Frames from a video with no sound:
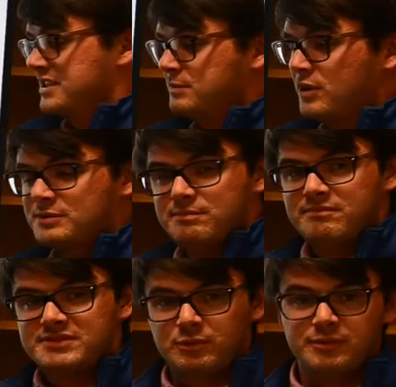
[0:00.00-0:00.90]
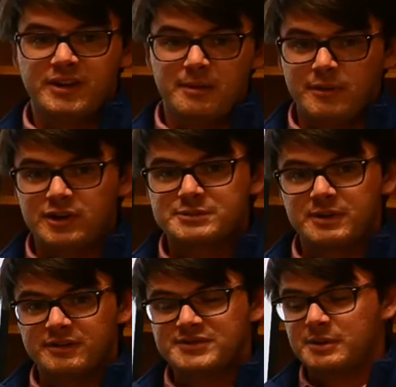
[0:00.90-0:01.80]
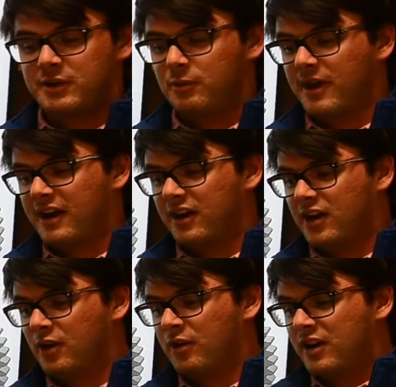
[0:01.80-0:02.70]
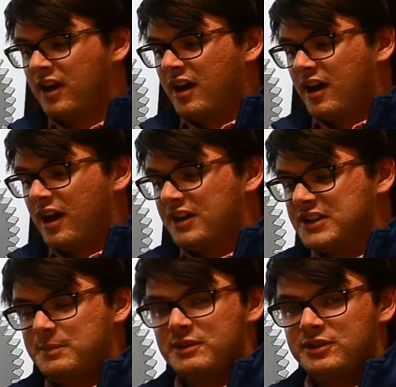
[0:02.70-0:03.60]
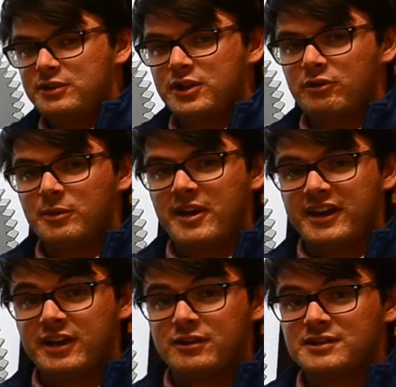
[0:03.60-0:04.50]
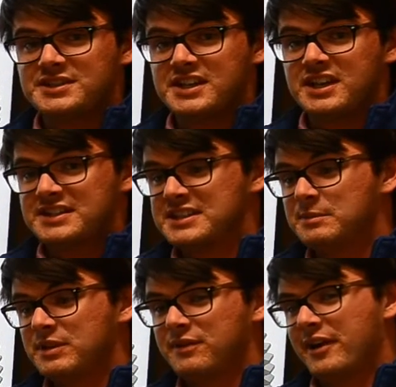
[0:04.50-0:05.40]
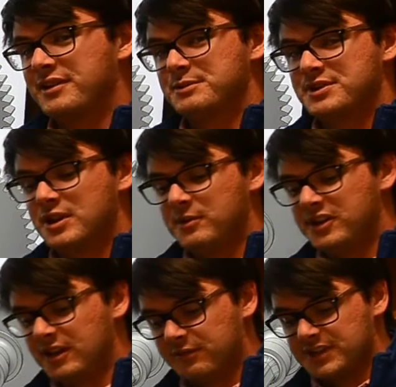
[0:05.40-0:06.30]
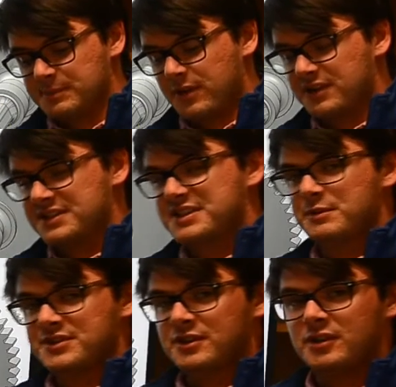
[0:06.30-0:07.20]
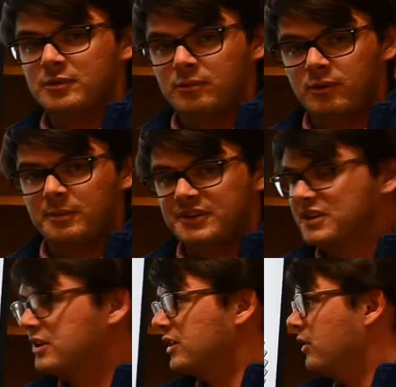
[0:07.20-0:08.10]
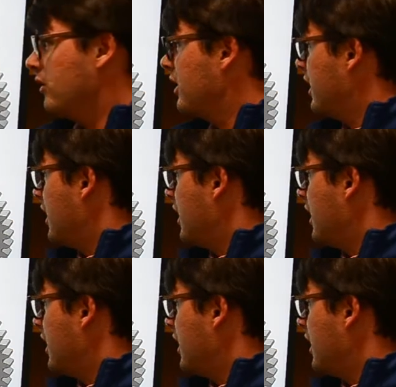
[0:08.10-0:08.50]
As most, well not most, but some of you might know, typically you can only make gears in assembly files, which couldn't be done for this part since it was all one material.